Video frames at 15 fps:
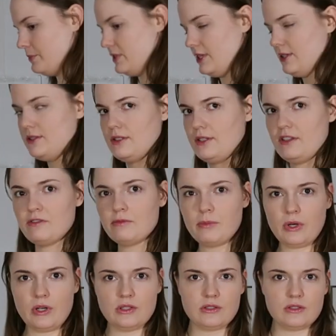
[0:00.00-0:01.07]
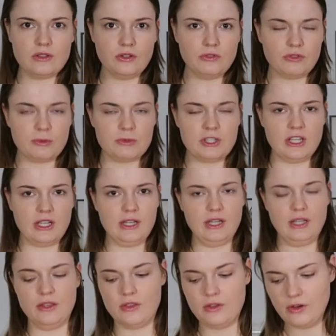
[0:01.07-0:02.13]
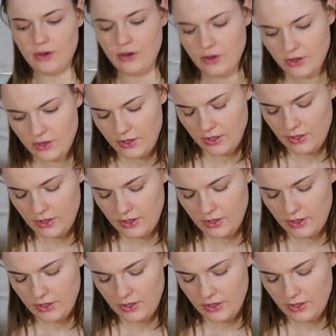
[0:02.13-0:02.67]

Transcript: Obsessive, but it's not from Shein either.